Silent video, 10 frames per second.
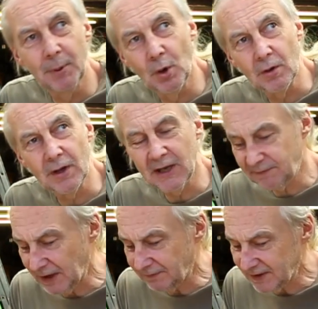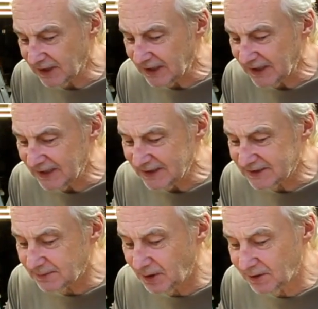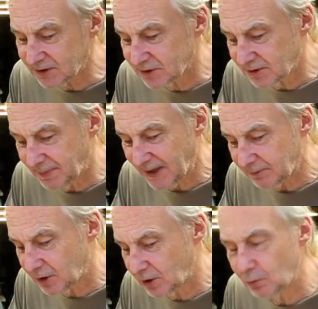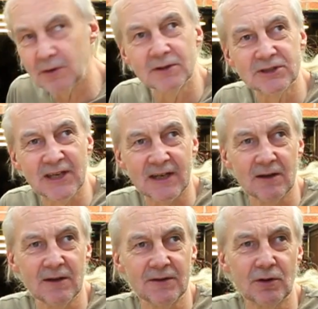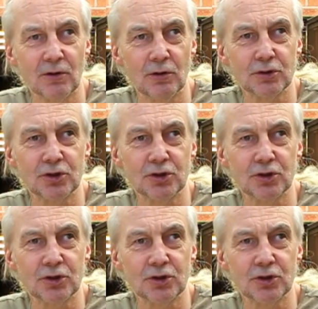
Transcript: But if it, to be honest, because the powder coat can settle and crush.